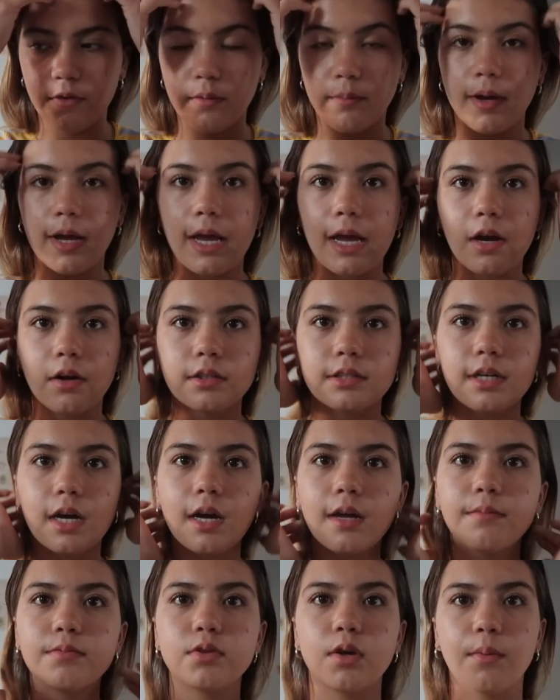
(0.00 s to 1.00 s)
for my hair
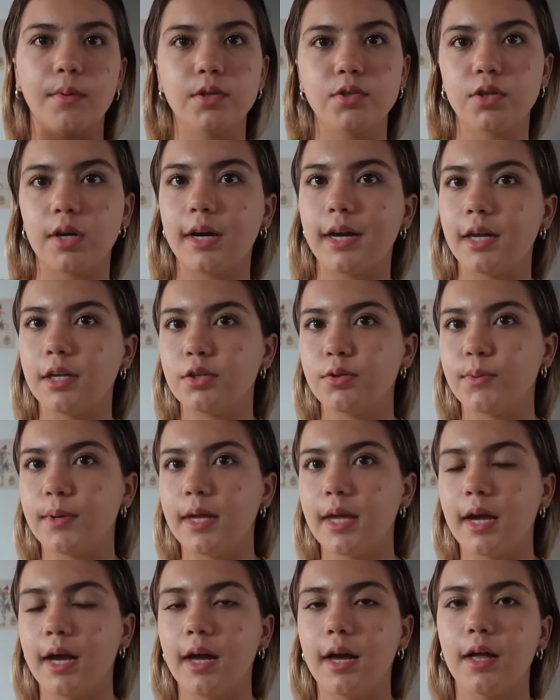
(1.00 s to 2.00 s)
type, so I'm gonna try
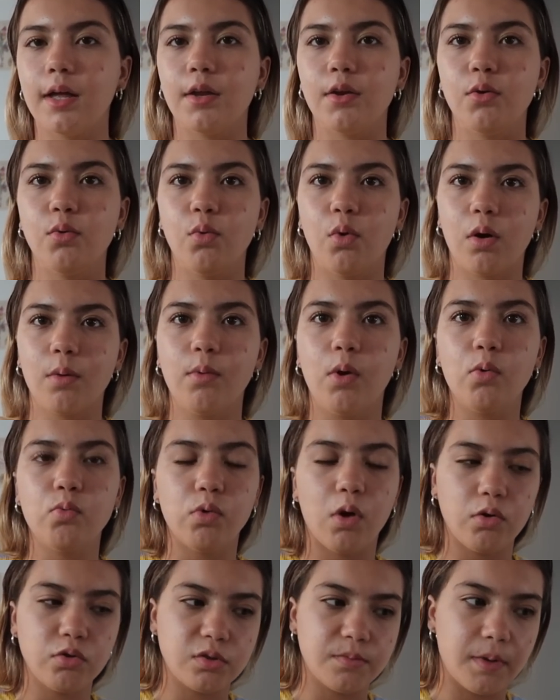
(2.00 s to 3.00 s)
doing normal
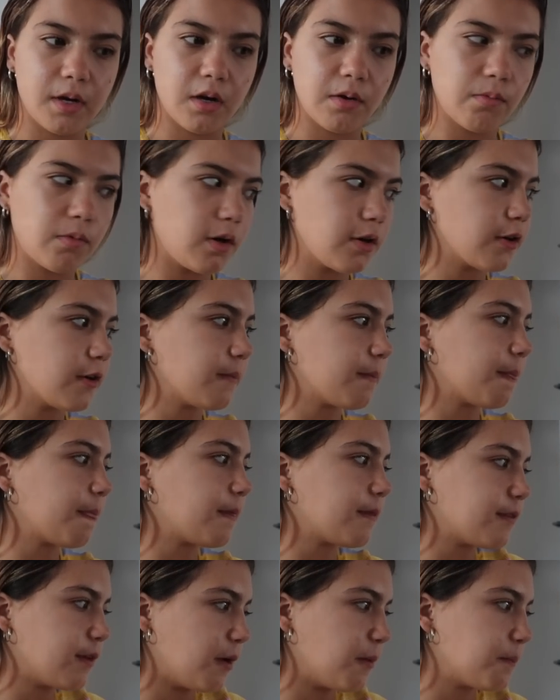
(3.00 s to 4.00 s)
rosemary water.
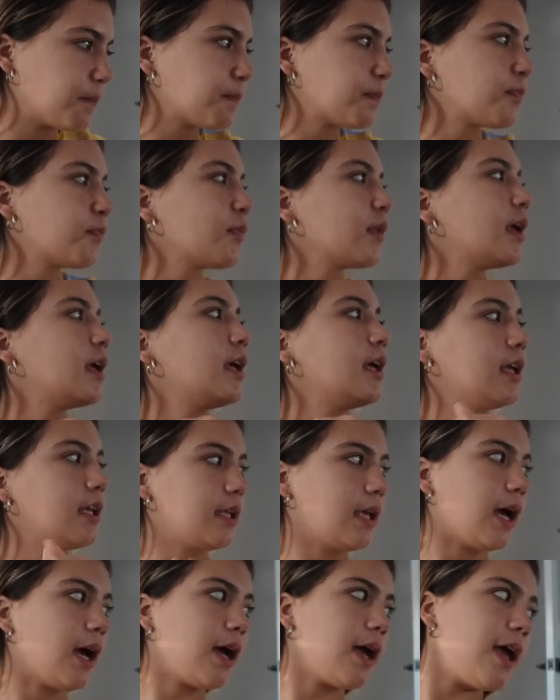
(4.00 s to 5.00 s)
So
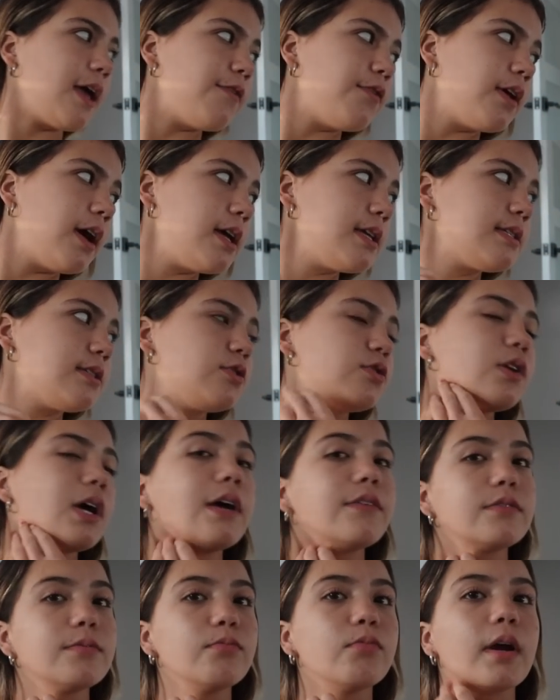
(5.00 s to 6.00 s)
yeah, if you guys do
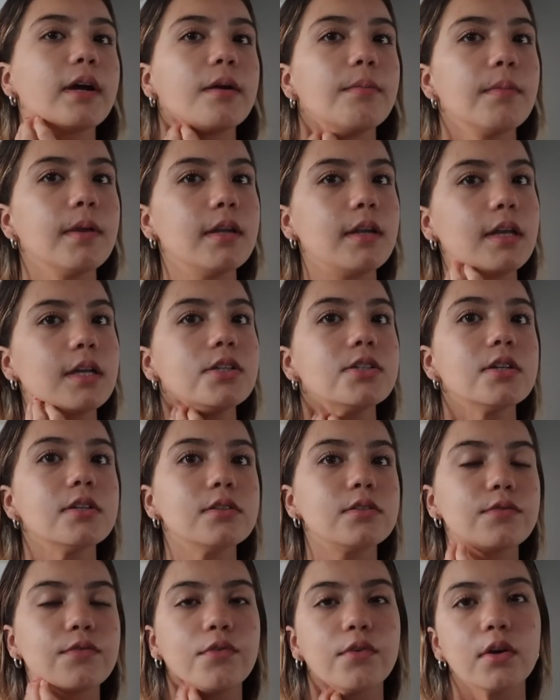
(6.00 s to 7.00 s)
have some
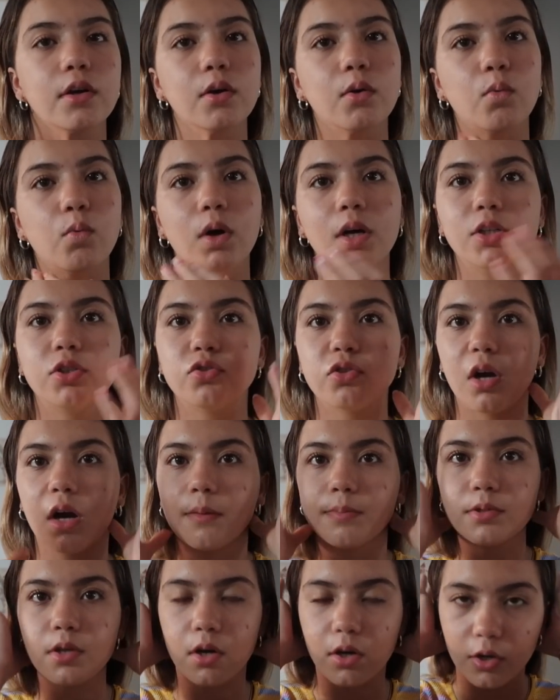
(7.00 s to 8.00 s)
recommendations for what
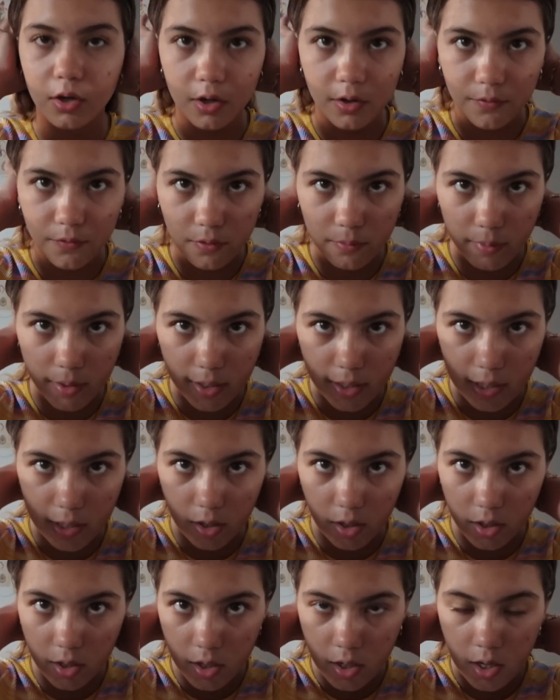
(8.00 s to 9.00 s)
drops are good for my
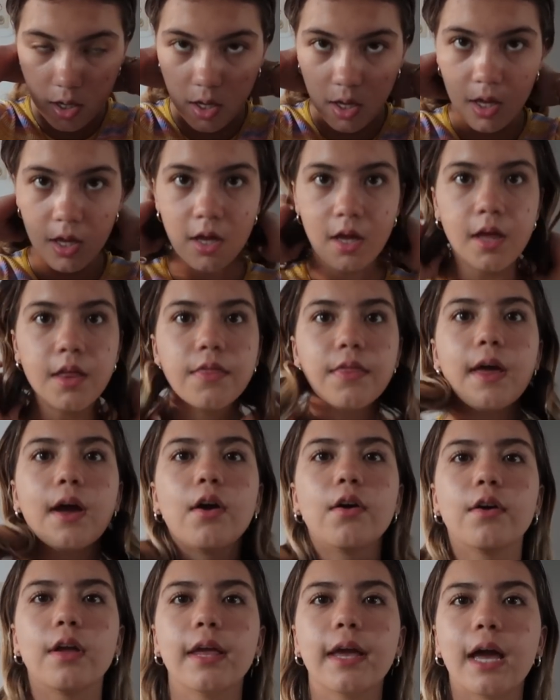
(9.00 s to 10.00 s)
hair that
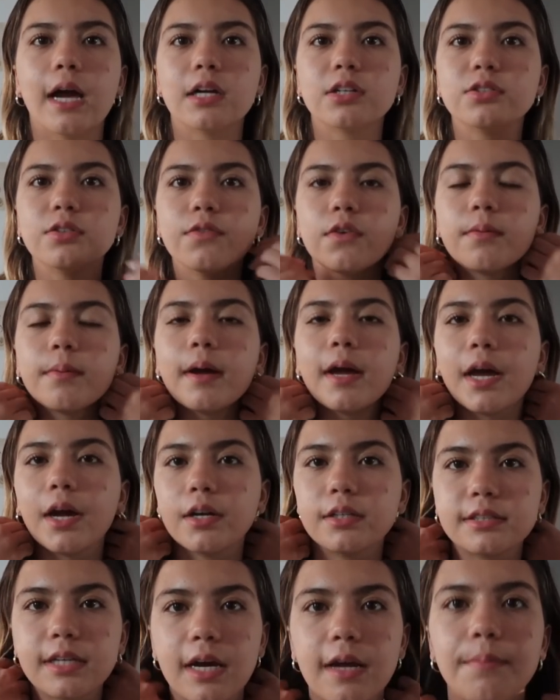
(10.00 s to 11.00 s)
are like actually for my hair
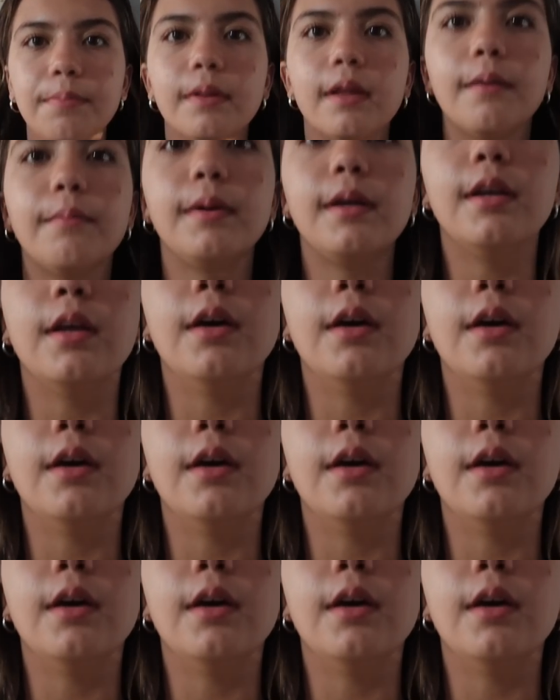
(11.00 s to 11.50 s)
type, let me